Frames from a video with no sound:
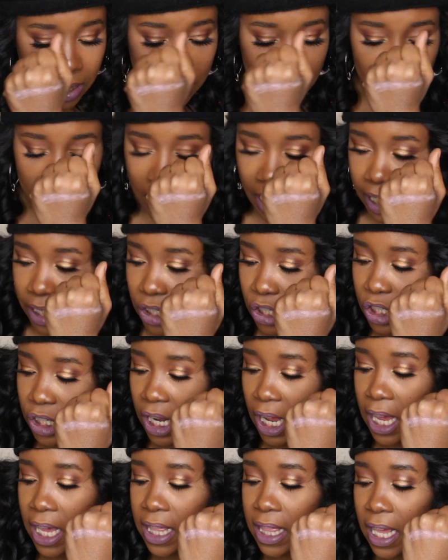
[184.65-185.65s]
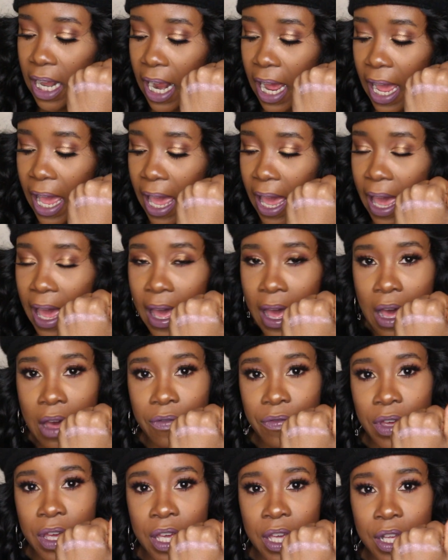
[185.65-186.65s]
The next shade that I
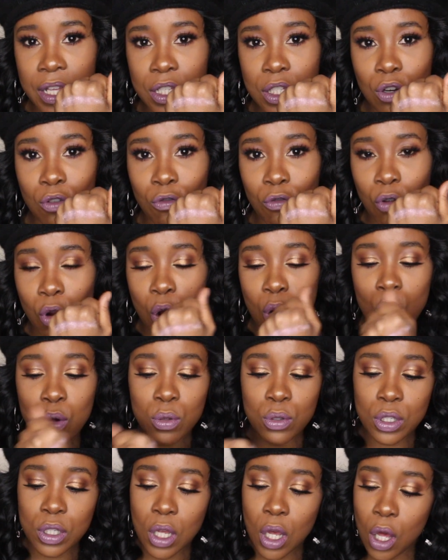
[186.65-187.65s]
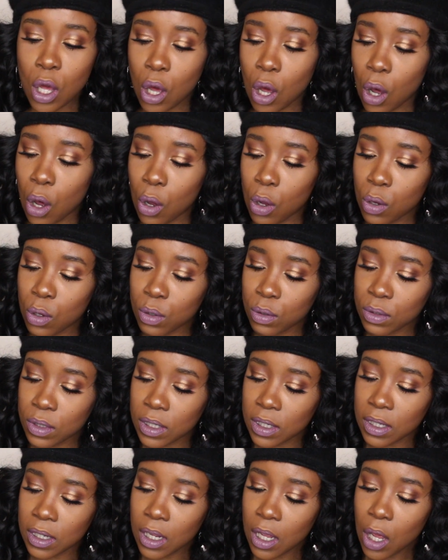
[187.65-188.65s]
have is Rose
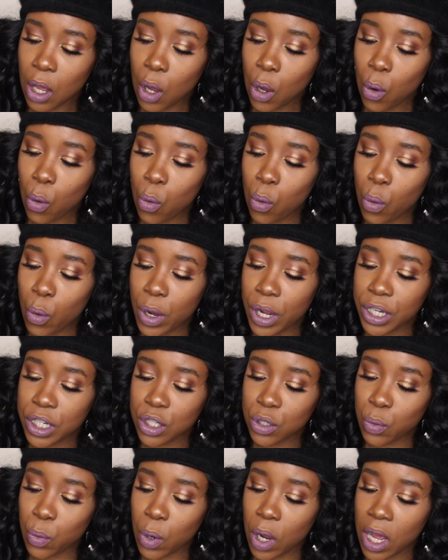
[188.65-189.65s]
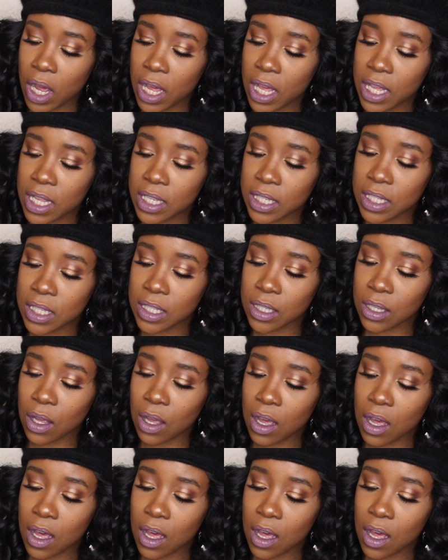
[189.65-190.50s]
Gold, which is